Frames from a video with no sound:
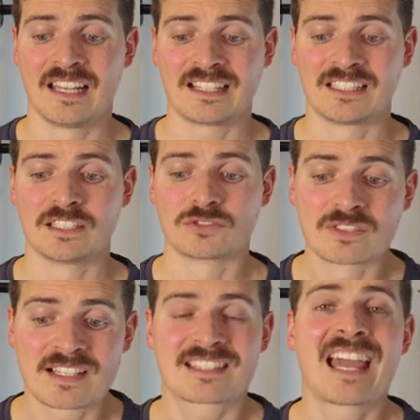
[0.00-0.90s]
like the
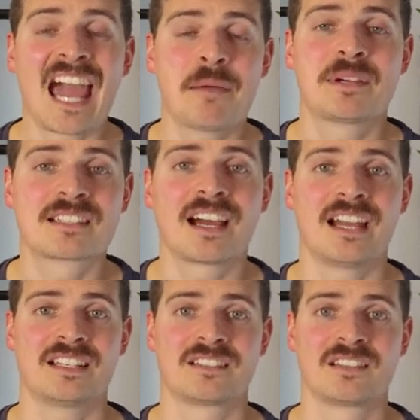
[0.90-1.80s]
risk
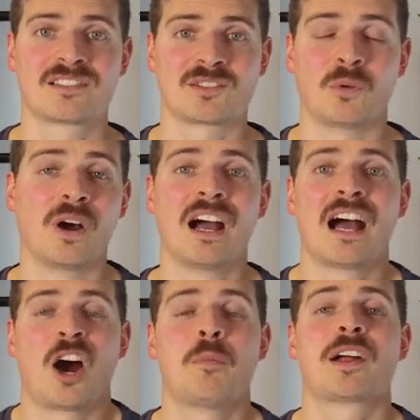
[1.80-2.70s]
appetite, so
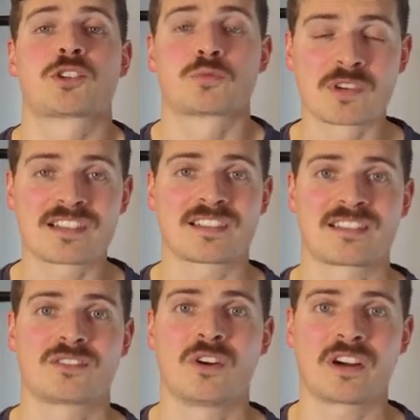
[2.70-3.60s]
how much risk
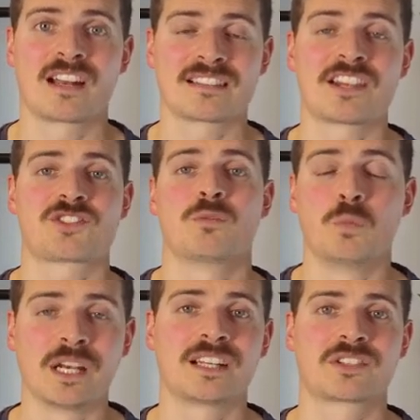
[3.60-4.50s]
is an organization
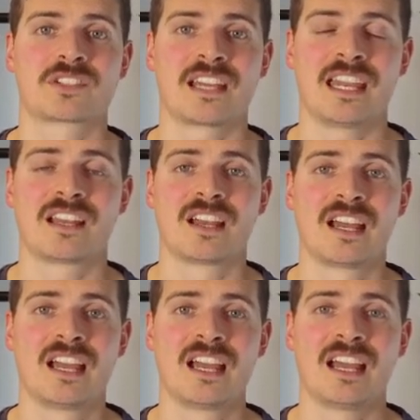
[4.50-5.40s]
willing to take.
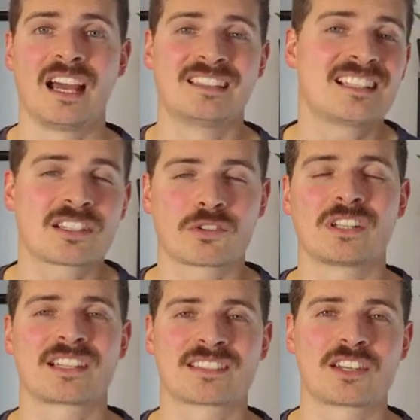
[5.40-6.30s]
And these are
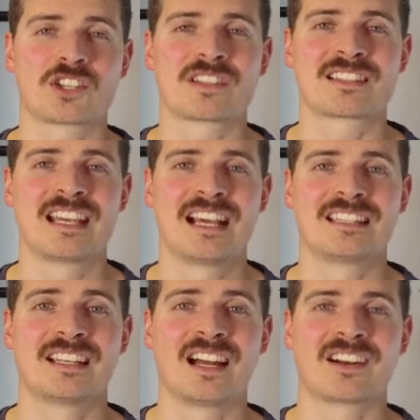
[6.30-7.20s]
all decisions
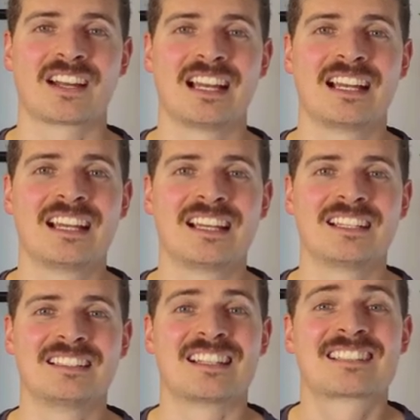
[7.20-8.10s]
that are
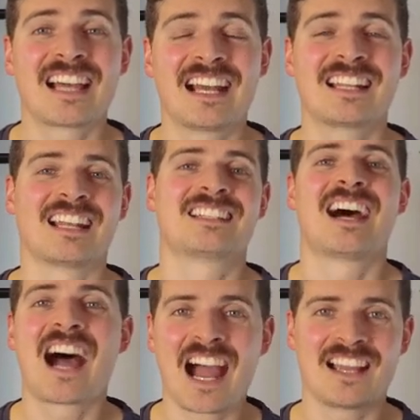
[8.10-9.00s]
decided at the
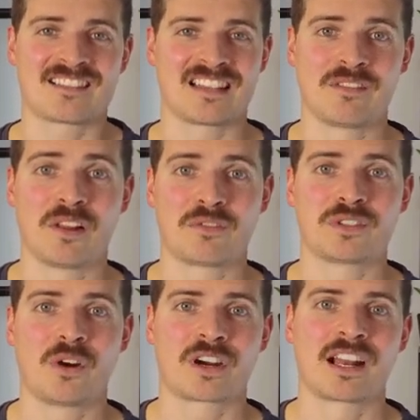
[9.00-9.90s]
highest level of
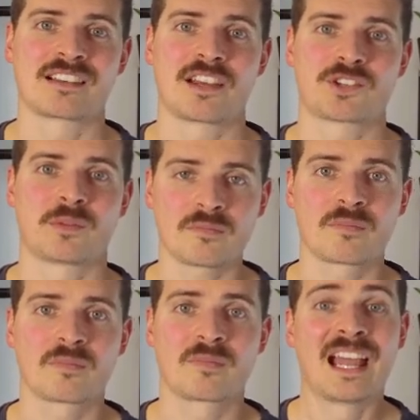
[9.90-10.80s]
the organization.
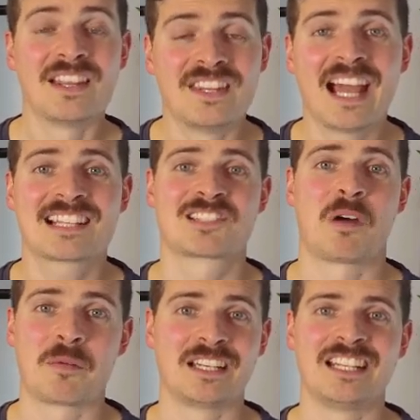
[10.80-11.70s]
And that's
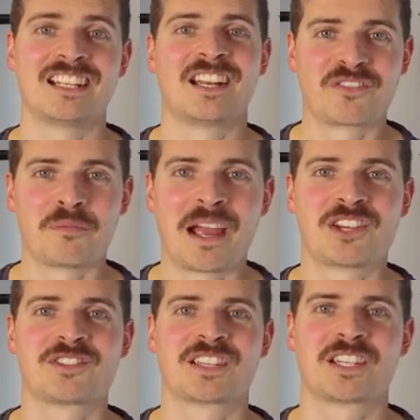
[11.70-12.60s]
why we need an
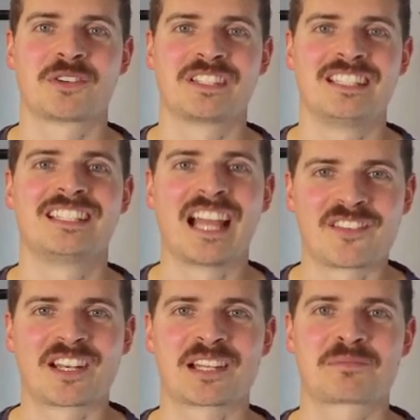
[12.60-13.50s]
information security
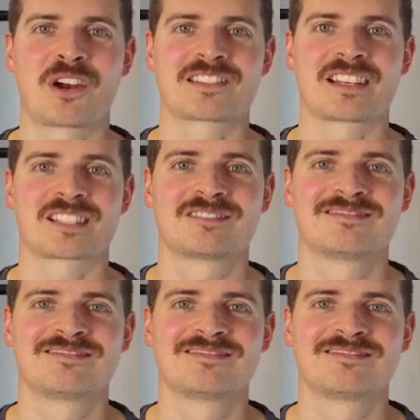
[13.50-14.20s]
governance process.